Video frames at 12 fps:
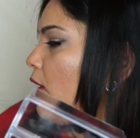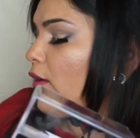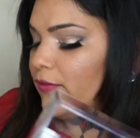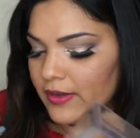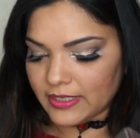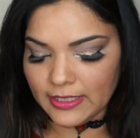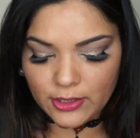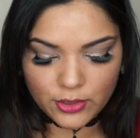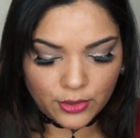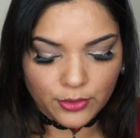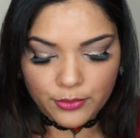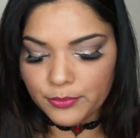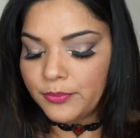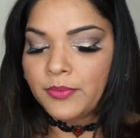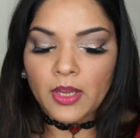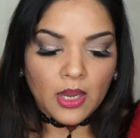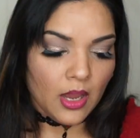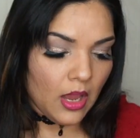obviously to
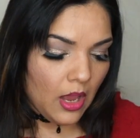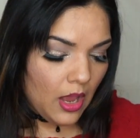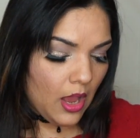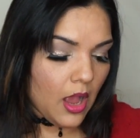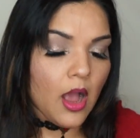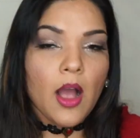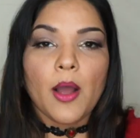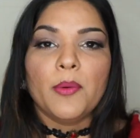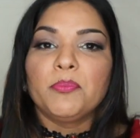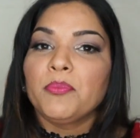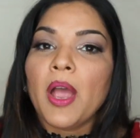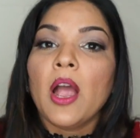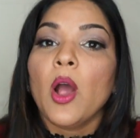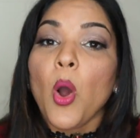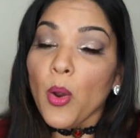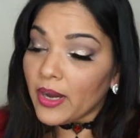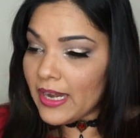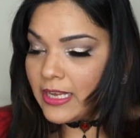um,
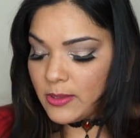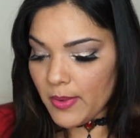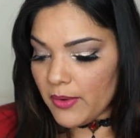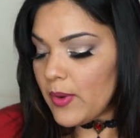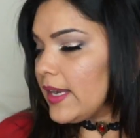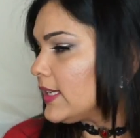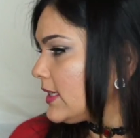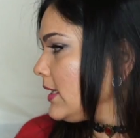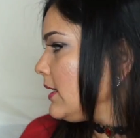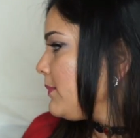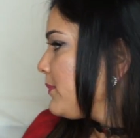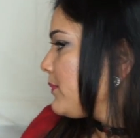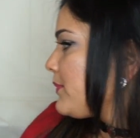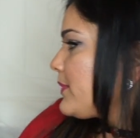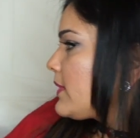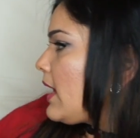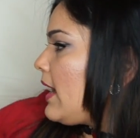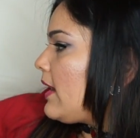organize my vanity.
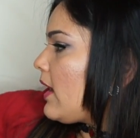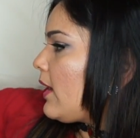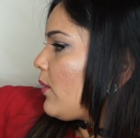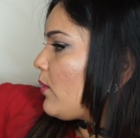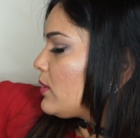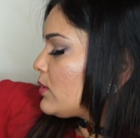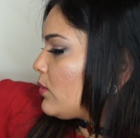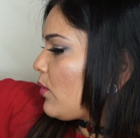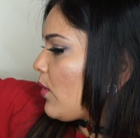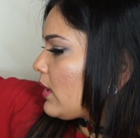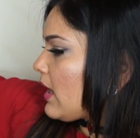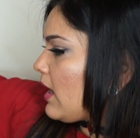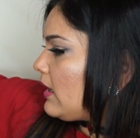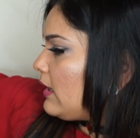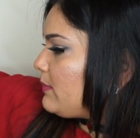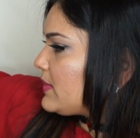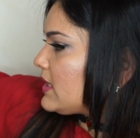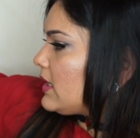And I also got a
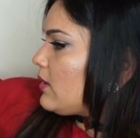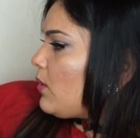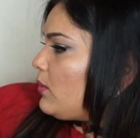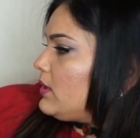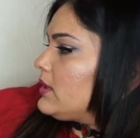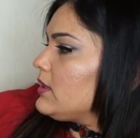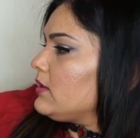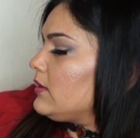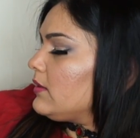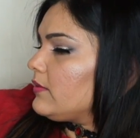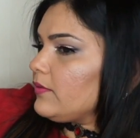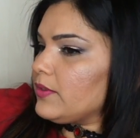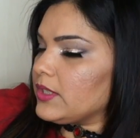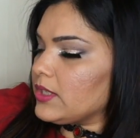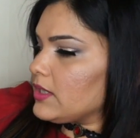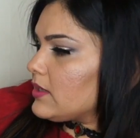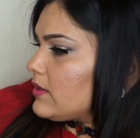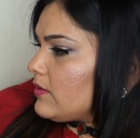lipstick holder which
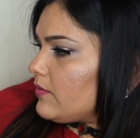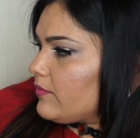is